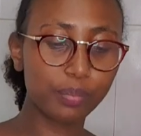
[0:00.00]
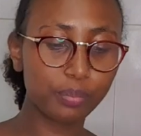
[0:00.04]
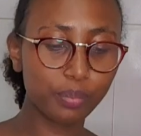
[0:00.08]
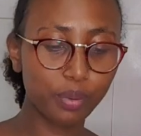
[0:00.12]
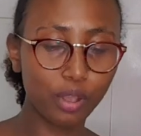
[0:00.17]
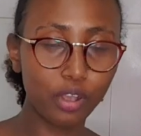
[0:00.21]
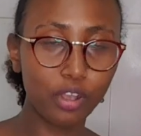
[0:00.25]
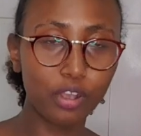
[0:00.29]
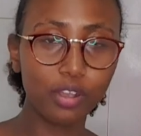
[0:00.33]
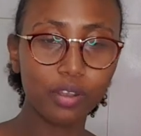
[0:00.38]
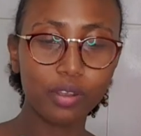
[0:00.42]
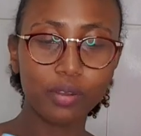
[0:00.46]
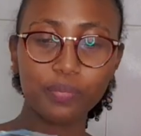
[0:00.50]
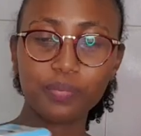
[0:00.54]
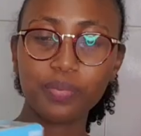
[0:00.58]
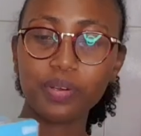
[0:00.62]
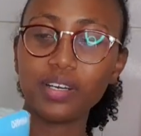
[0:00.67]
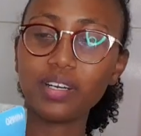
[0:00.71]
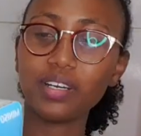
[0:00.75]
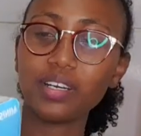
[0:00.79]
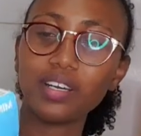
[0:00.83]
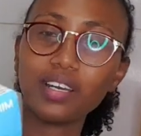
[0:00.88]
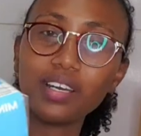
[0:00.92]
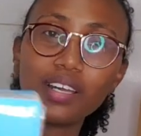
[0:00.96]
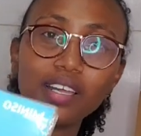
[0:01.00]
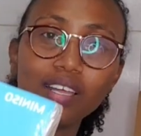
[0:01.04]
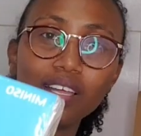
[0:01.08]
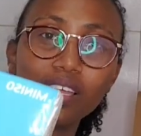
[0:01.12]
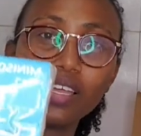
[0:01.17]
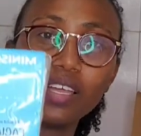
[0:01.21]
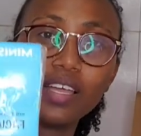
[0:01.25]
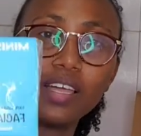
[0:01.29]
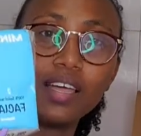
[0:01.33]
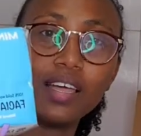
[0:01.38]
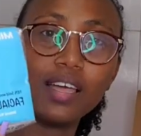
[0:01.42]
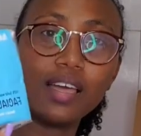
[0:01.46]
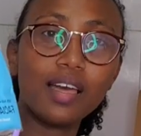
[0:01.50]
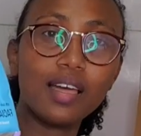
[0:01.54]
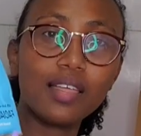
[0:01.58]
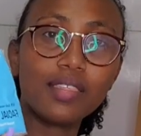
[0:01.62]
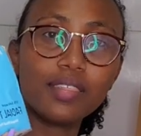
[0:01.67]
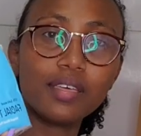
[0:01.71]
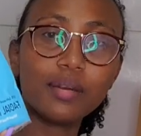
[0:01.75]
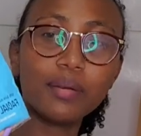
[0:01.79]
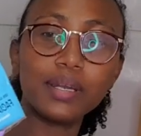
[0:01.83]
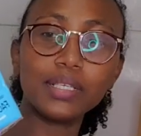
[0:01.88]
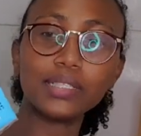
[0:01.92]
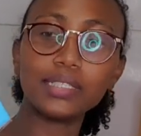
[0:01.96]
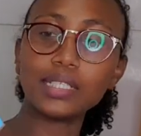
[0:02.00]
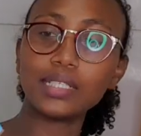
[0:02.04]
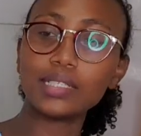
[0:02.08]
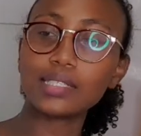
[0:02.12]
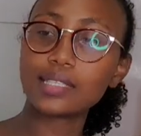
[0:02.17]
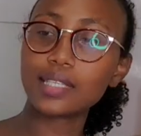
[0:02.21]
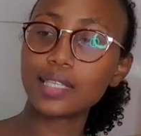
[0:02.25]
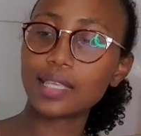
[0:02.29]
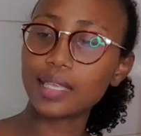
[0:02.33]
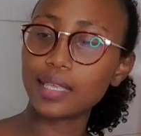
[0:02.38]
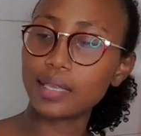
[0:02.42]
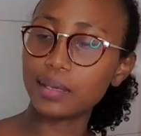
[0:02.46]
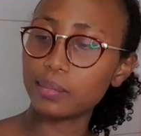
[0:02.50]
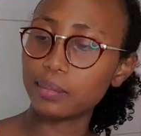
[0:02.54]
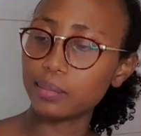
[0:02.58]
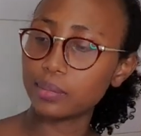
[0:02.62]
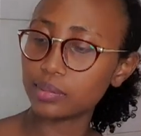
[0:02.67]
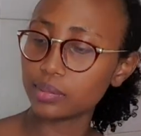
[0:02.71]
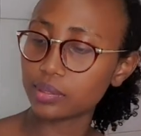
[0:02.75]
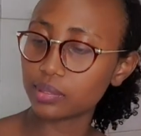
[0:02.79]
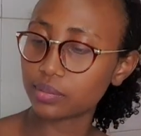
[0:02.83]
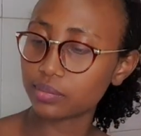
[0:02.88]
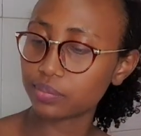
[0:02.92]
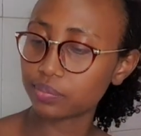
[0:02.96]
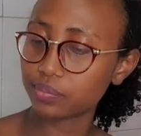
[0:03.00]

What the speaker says: pop. They were just cute.